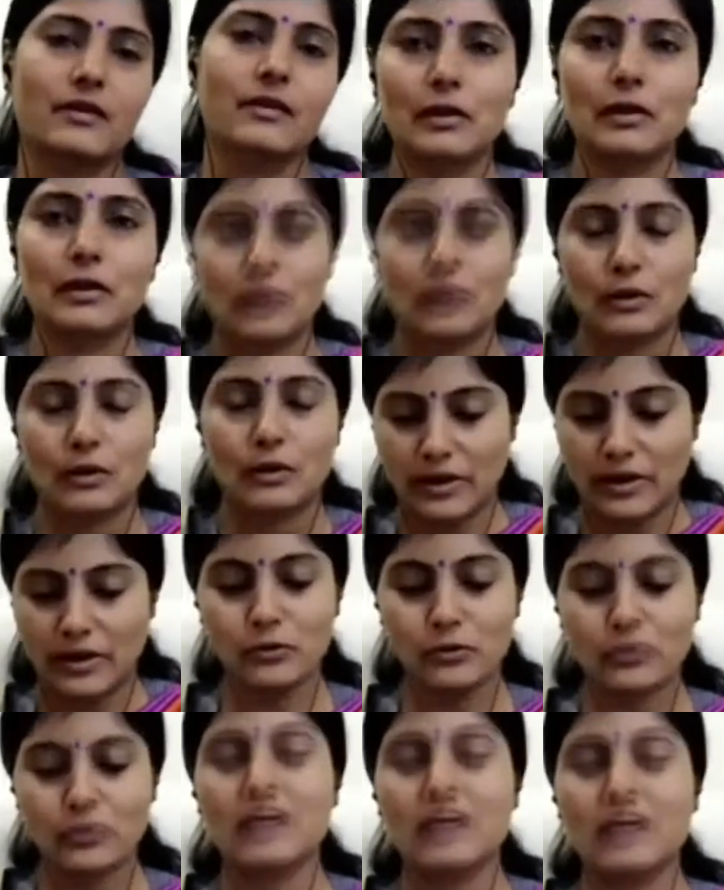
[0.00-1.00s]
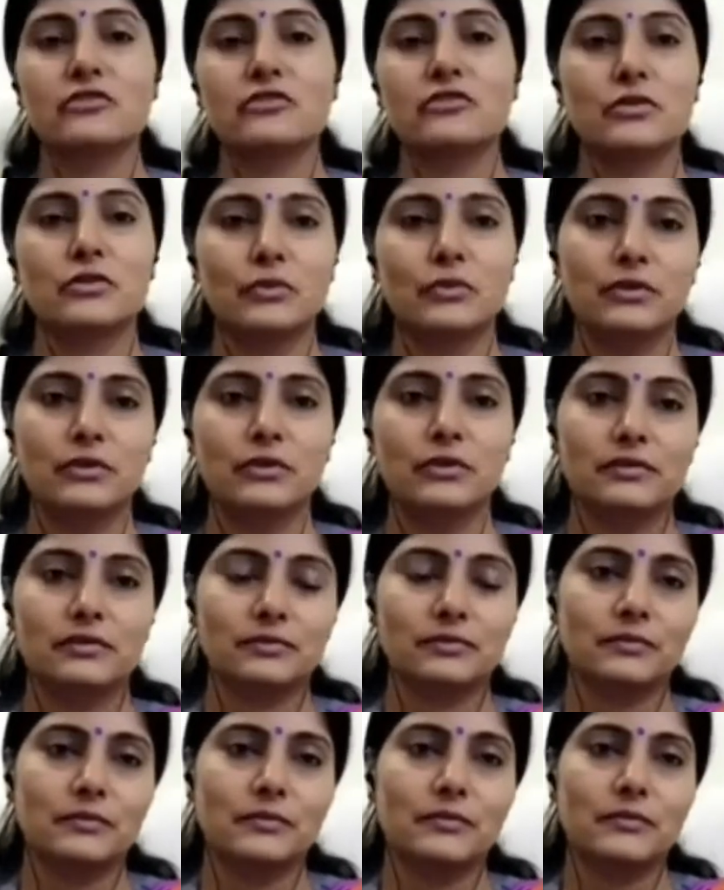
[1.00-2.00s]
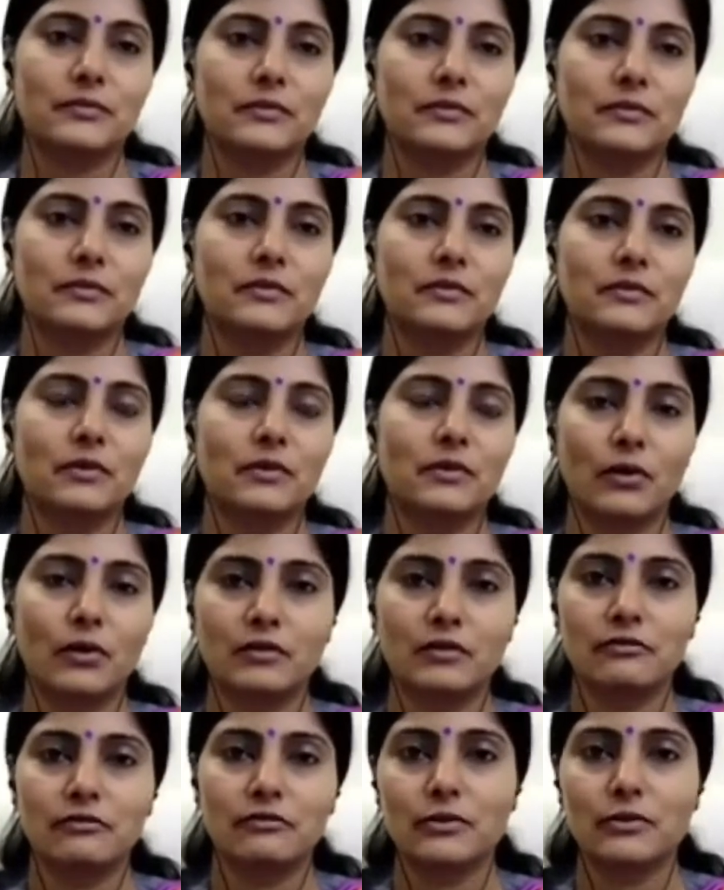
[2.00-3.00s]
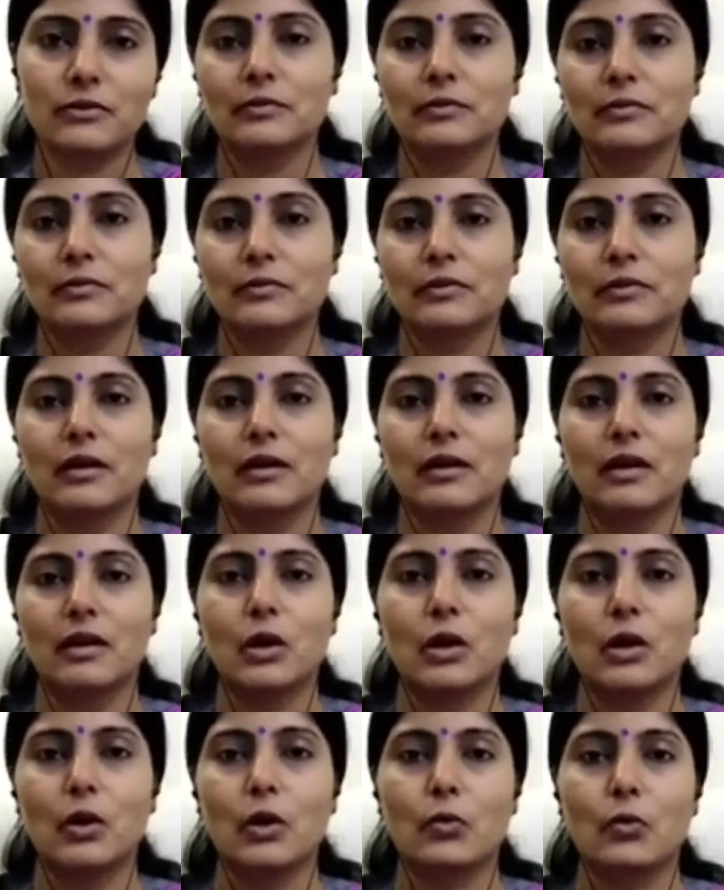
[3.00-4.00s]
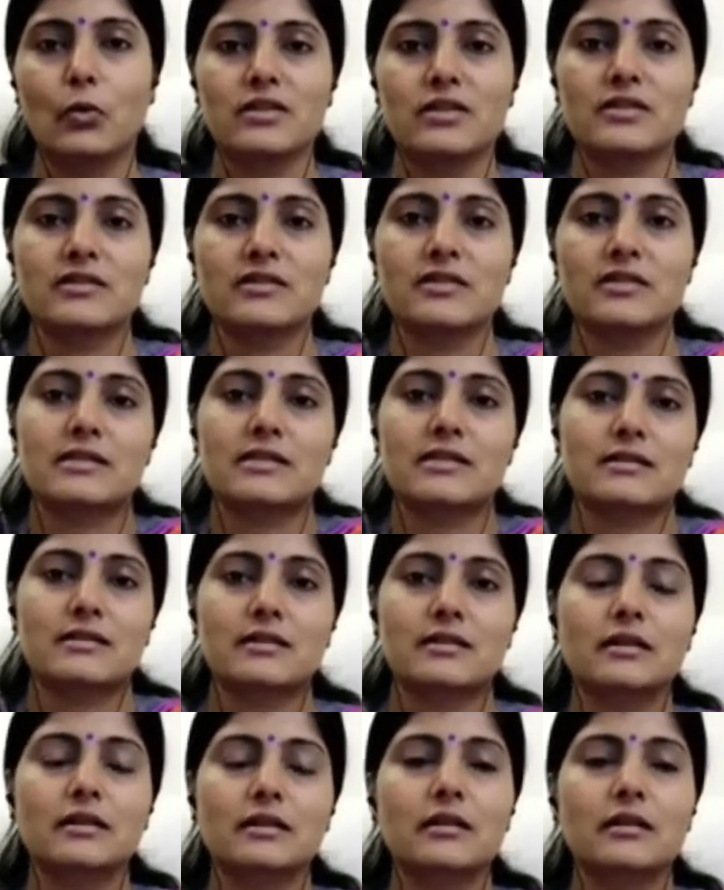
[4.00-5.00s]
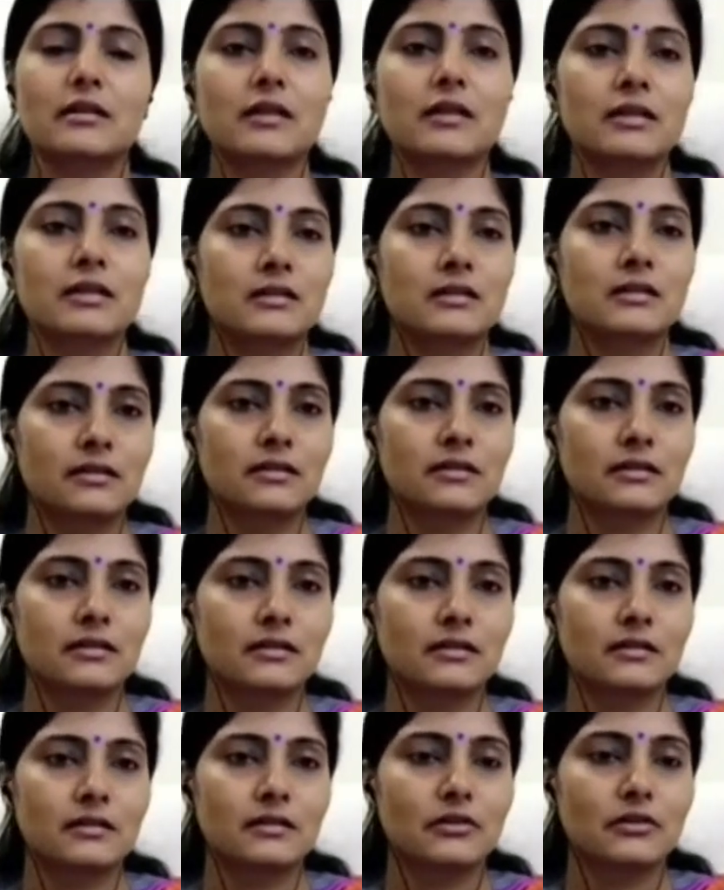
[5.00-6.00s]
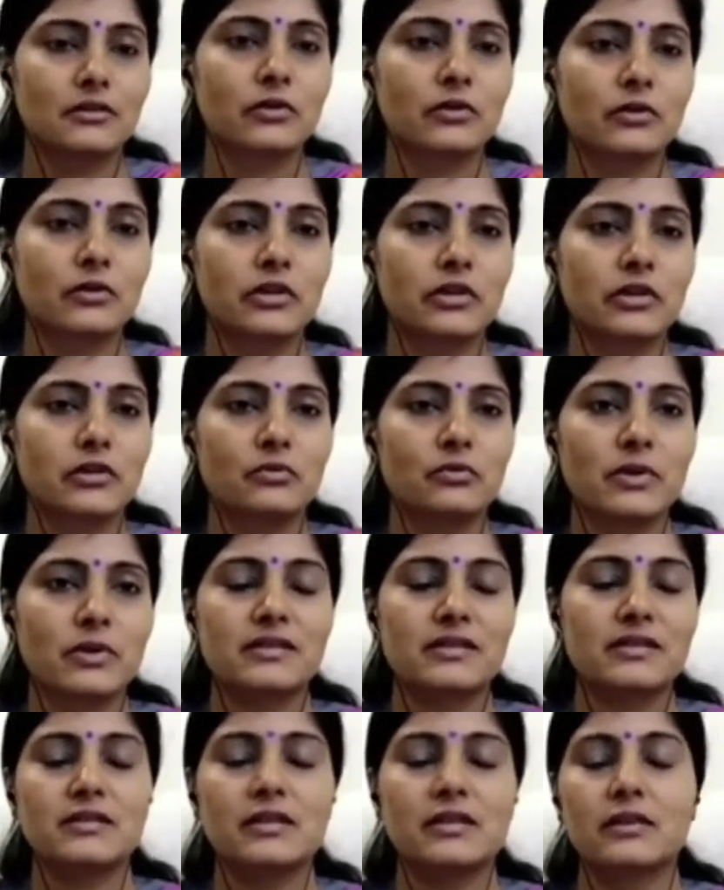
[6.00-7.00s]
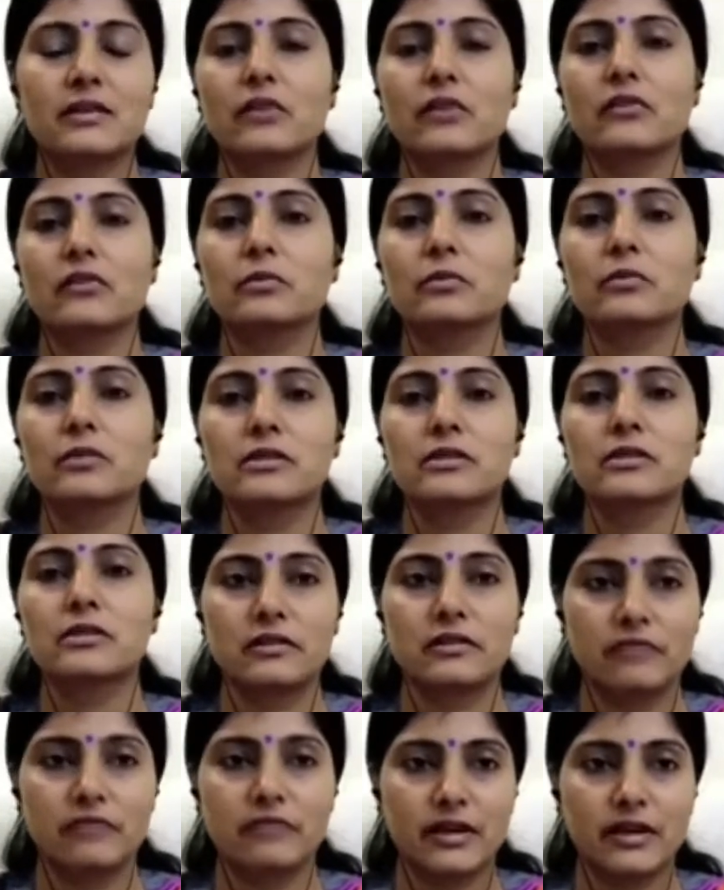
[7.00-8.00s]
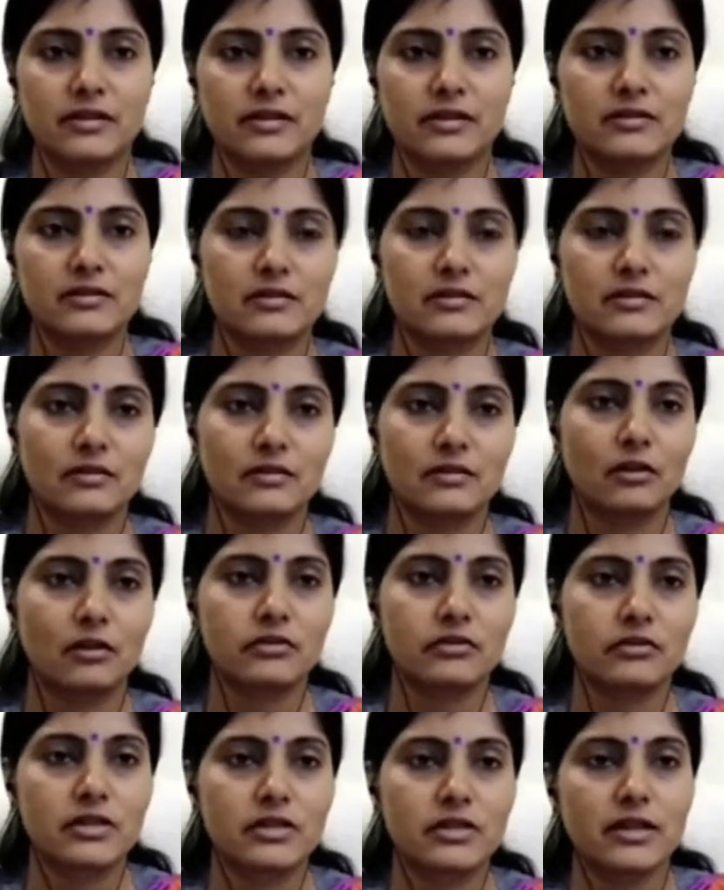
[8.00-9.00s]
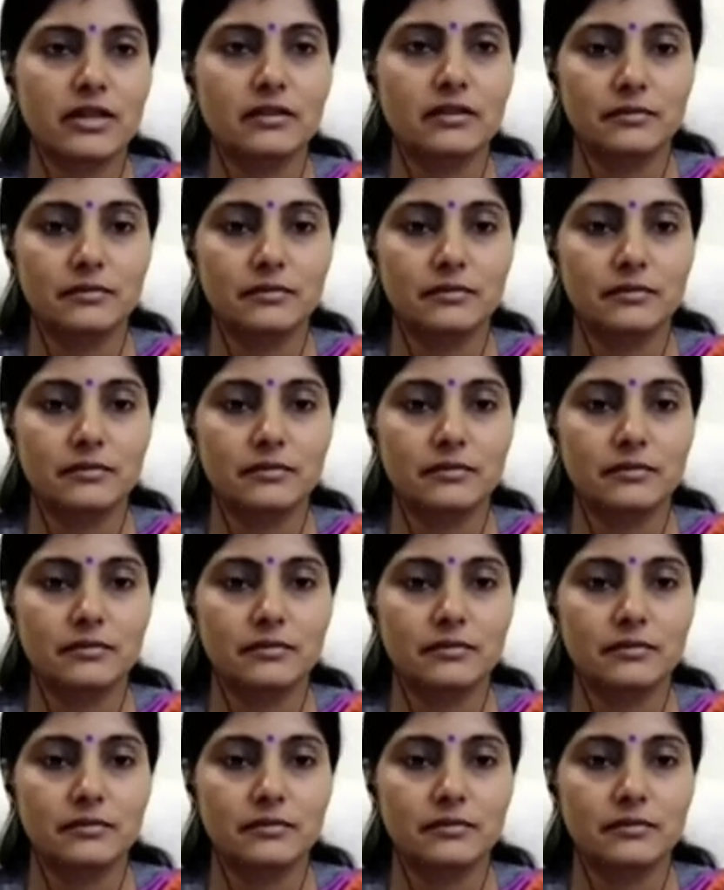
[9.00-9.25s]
A very good afternoon, all of you. We just heard through a video message our Honorable Chief Guest of the day,